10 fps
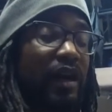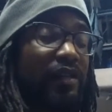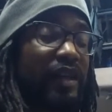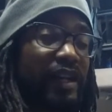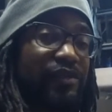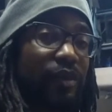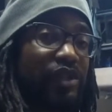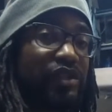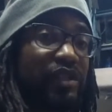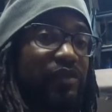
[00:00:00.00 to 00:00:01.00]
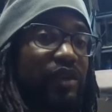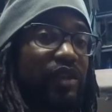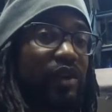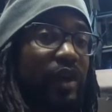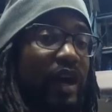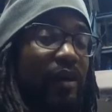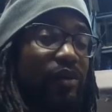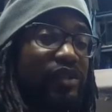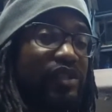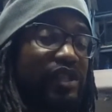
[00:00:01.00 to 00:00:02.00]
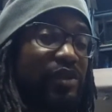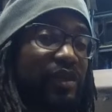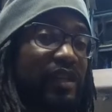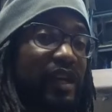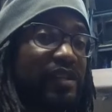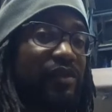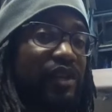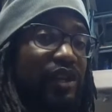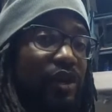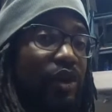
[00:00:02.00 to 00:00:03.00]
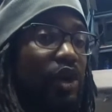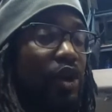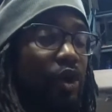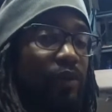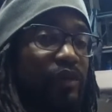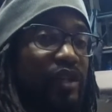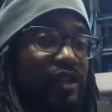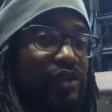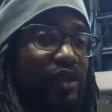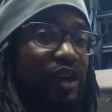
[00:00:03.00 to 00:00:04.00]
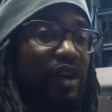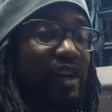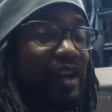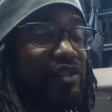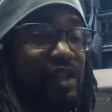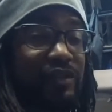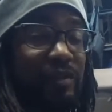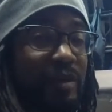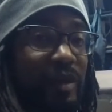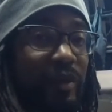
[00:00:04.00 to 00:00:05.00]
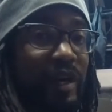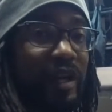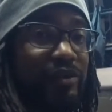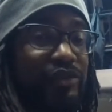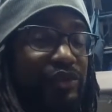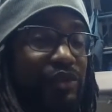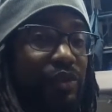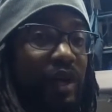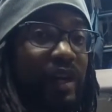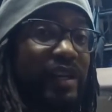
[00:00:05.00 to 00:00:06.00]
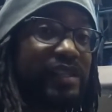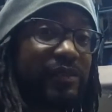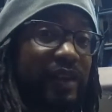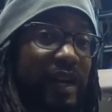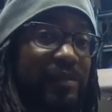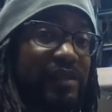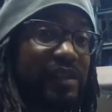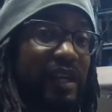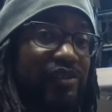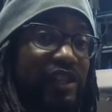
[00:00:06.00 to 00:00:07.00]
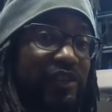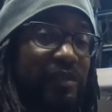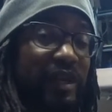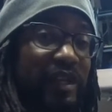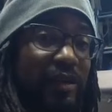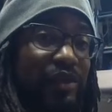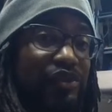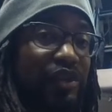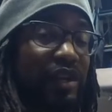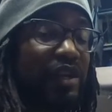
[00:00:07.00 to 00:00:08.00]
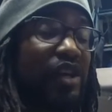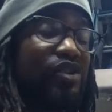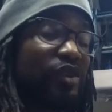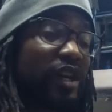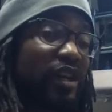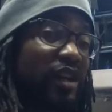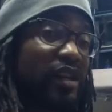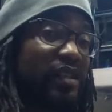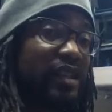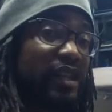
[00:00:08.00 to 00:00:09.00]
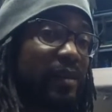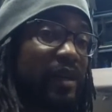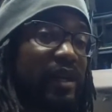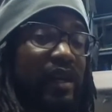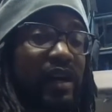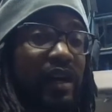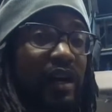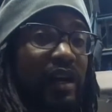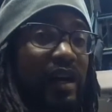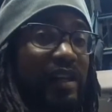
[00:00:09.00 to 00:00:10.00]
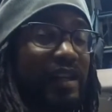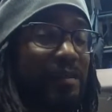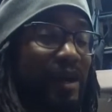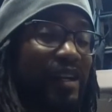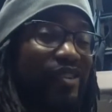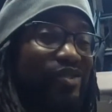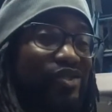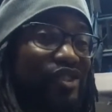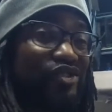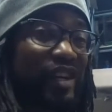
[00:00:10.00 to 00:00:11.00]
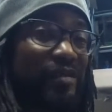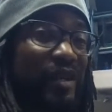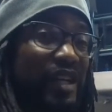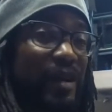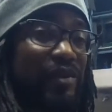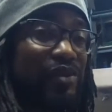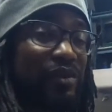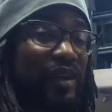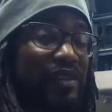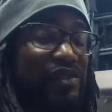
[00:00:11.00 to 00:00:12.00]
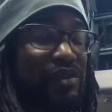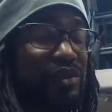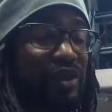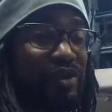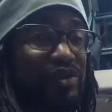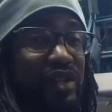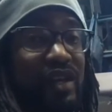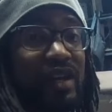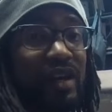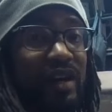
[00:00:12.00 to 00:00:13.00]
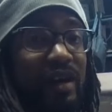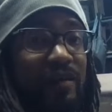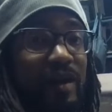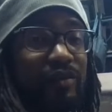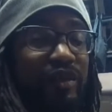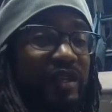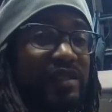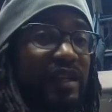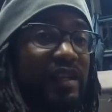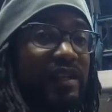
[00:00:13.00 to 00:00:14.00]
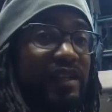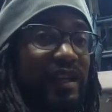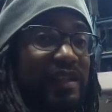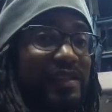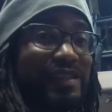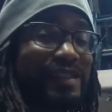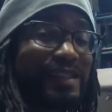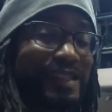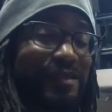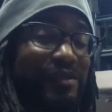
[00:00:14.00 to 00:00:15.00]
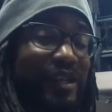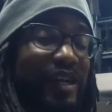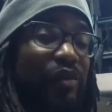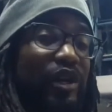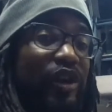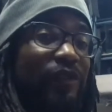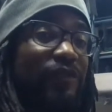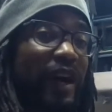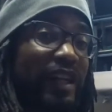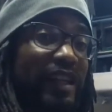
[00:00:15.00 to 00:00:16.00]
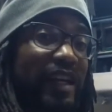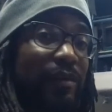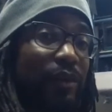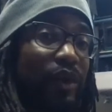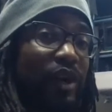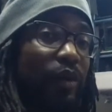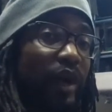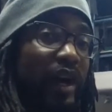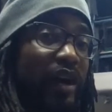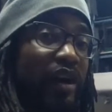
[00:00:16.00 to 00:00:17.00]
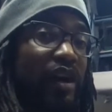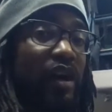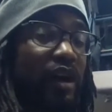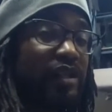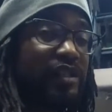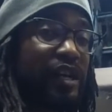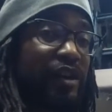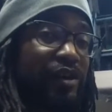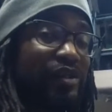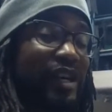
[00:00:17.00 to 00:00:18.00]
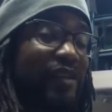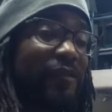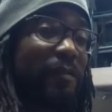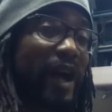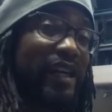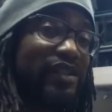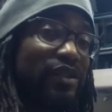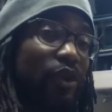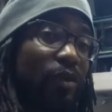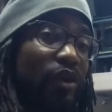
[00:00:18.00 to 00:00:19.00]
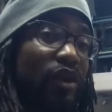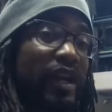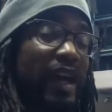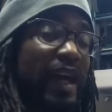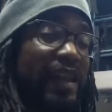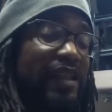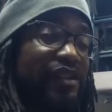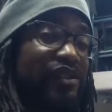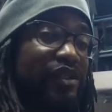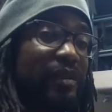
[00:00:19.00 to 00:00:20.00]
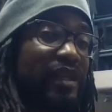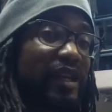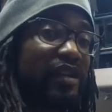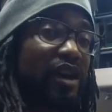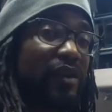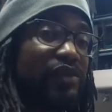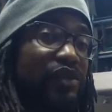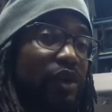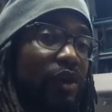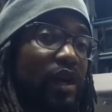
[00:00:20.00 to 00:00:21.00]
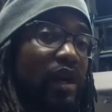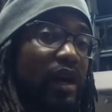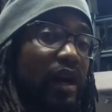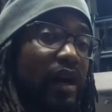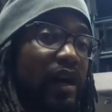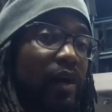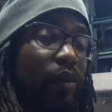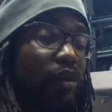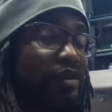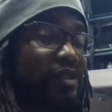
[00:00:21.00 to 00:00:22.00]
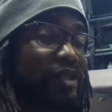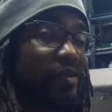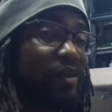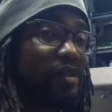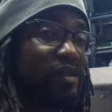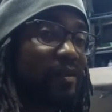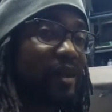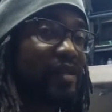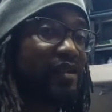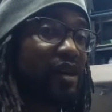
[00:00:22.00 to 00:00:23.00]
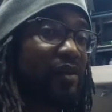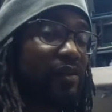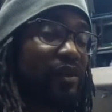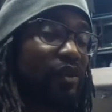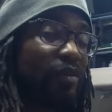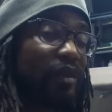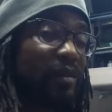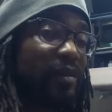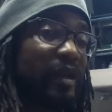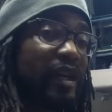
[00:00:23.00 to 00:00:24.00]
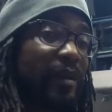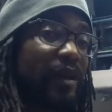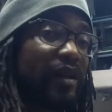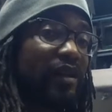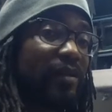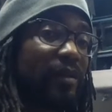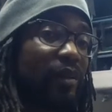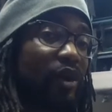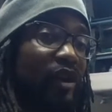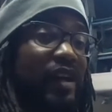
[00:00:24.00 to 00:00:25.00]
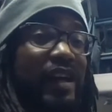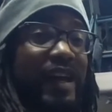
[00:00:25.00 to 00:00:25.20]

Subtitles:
Thanks for watching this video. I will see you in the next video. Hopefully not too long. I also have to make my way out to Izzy Fab and see how Jeff's making out with the truck. So I got a lot of content coming. And then I might also start dragging my camera to events. Who knows? I'm really excited that it seems like we are finally at a point where Ontario is kind of back to normal and things are going to be kicking off. So we'll see what the summer has to offer, and hopefully I bring my camera out a little bit more.